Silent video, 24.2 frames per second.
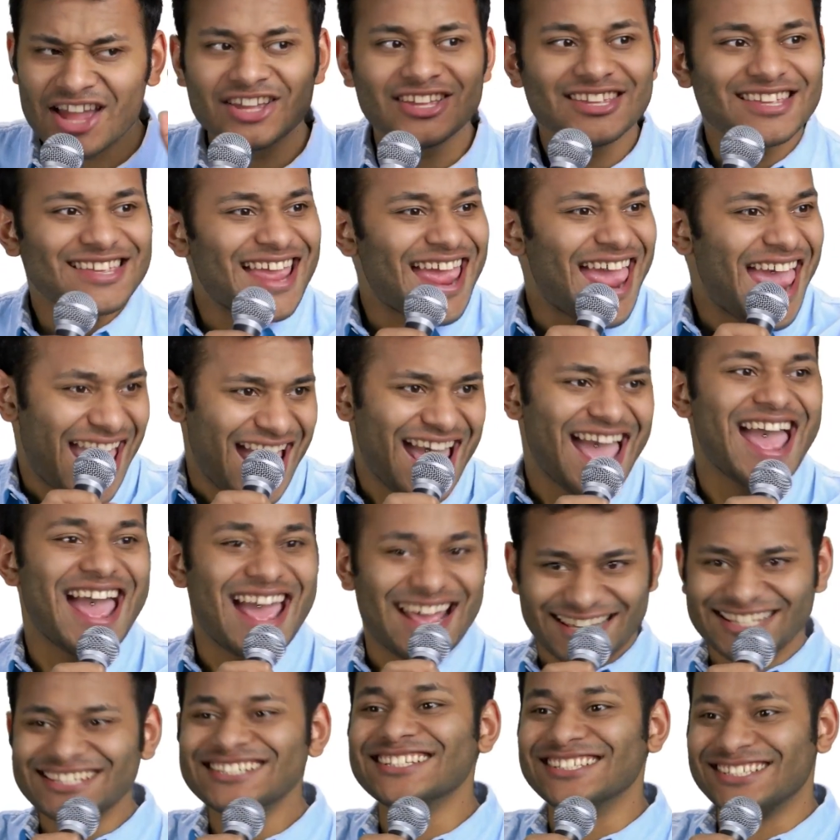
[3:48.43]
having the
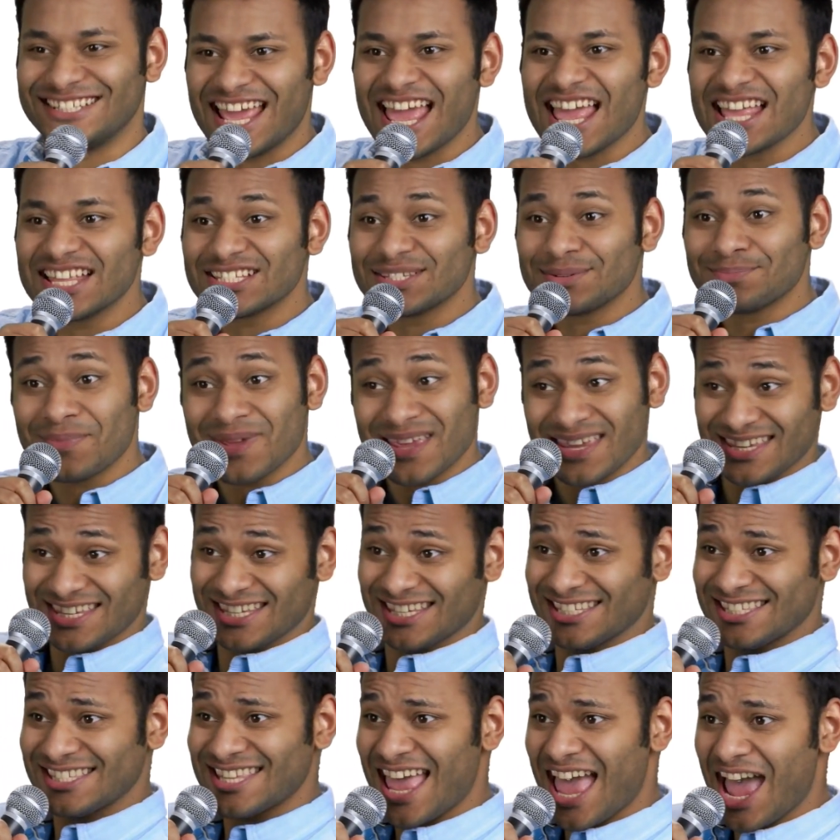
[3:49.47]
ability to influence
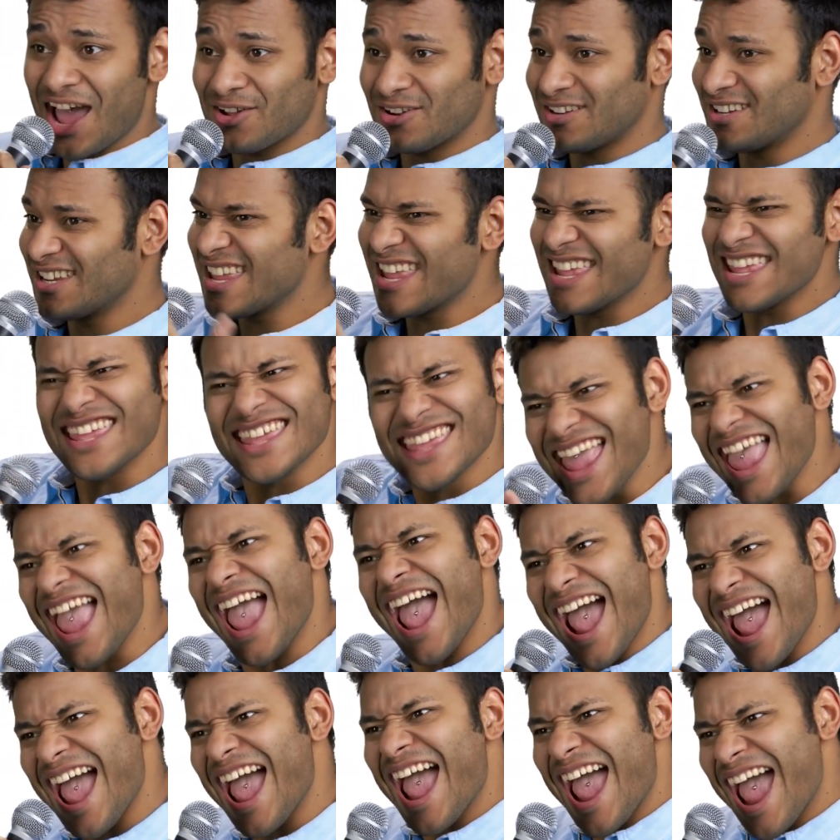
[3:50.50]
others positively.
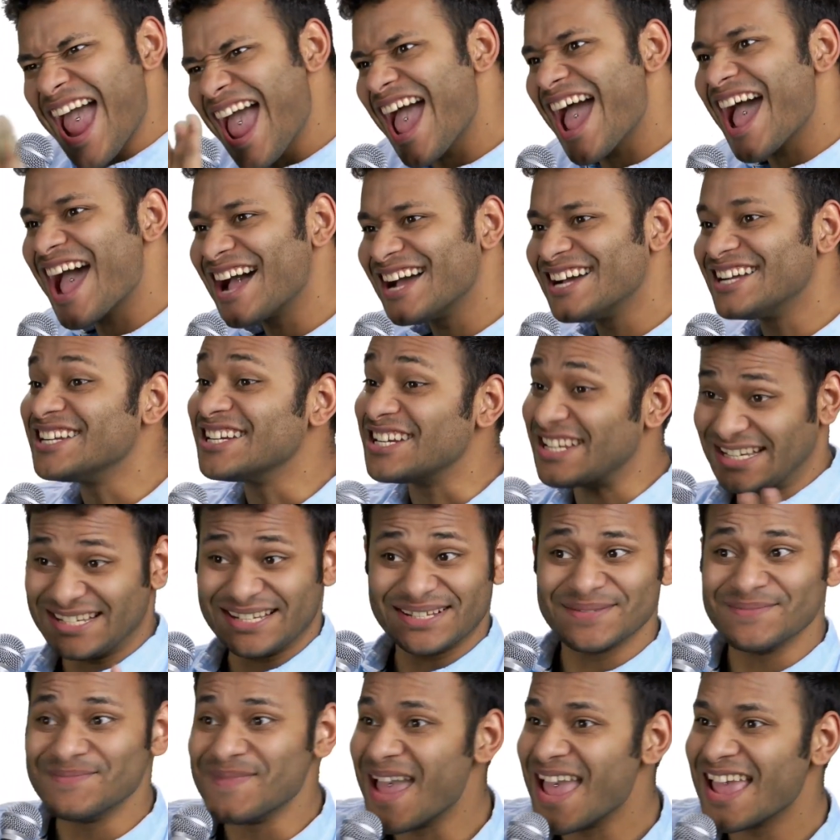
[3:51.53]
Fourth, their
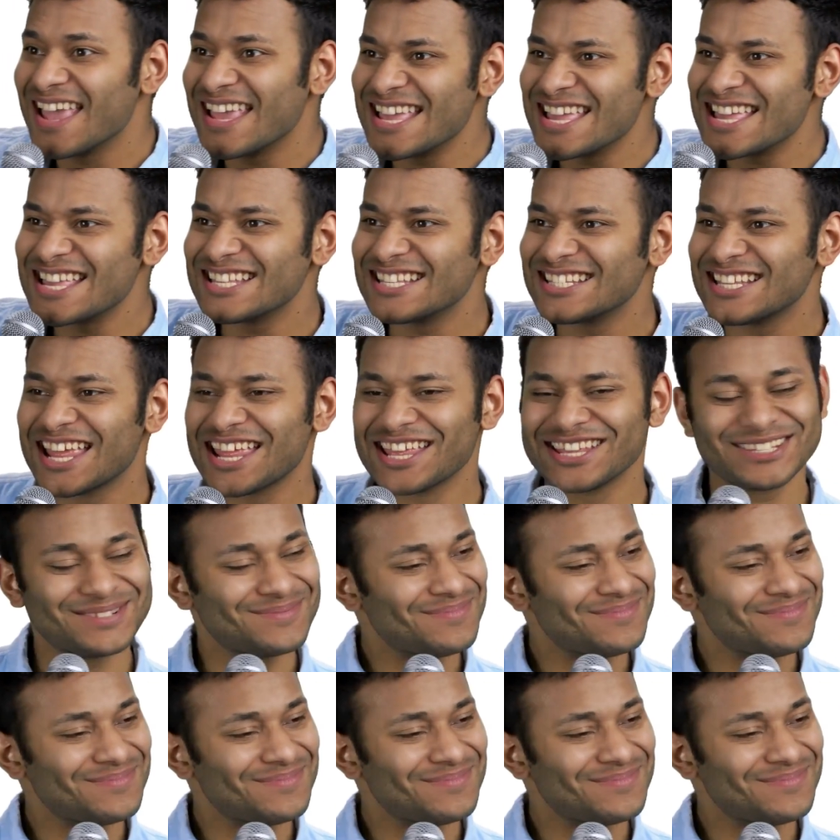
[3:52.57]
decisiveness promotes